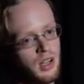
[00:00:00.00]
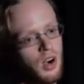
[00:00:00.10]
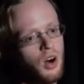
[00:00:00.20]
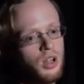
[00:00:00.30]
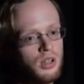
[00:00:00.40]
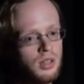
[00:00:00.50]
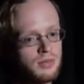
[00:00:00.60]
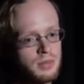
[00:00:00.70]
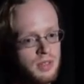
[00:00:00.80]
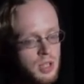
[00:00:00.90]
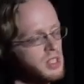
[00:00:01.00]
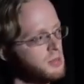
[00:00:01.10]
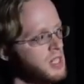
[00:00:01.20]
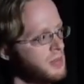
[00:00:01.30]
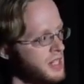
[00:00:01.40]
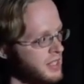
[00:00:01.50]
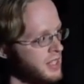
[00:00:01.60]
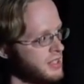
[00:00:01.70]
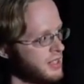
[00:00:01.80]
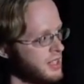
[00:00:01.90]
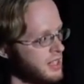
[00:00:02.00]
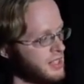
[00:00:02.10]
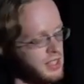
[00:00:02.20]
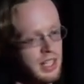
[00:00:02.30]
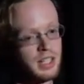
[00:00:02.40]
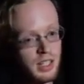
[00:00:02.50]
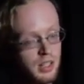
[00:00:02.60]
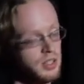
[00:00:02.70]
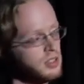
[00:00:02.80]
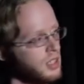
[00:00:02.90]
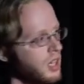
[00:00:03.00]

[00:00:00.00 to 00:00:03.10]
all human speech basically is, is less than 8 kilohertz.